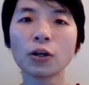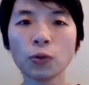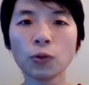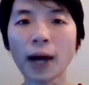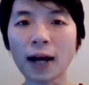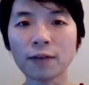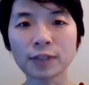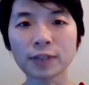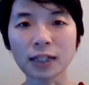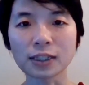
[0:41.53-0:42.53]
you
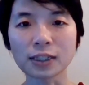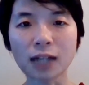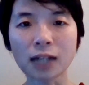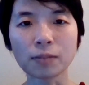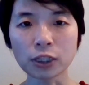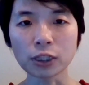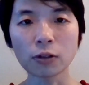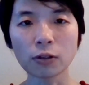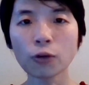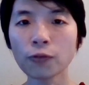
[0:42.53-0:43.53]
have set aside the
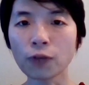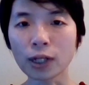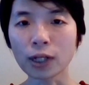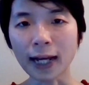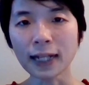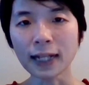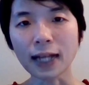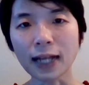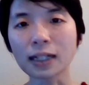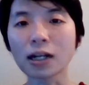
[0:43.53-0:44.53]
material for a
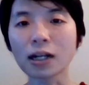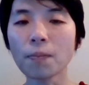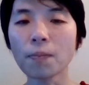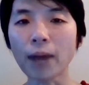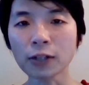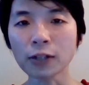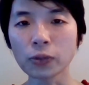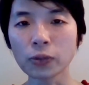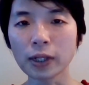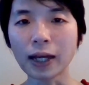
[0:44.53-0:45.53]
night and come back
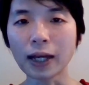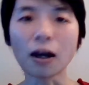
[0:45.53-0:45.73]
to it,